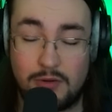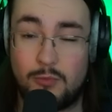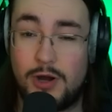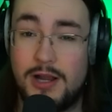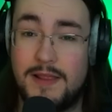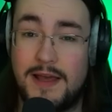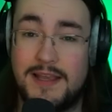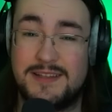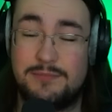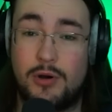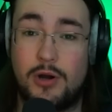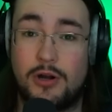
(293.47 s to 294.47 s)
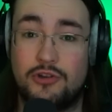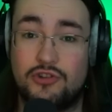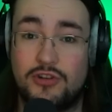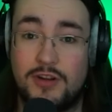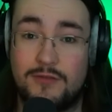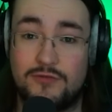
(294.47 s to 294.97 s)
And while that is
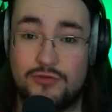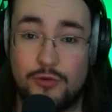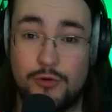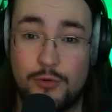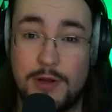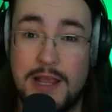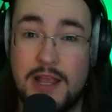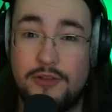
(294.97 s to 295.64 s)
partially true,